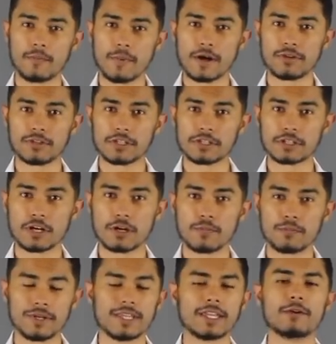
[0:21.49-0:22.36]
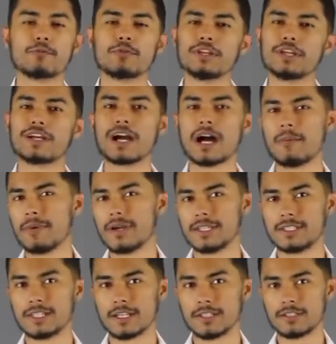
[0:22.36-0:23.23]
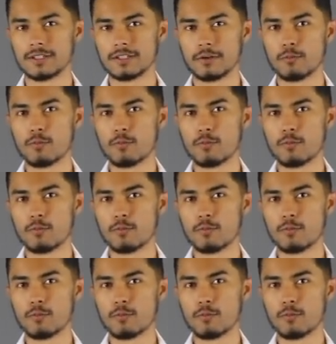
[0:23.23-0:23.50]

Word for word: about this company that really caught my attention,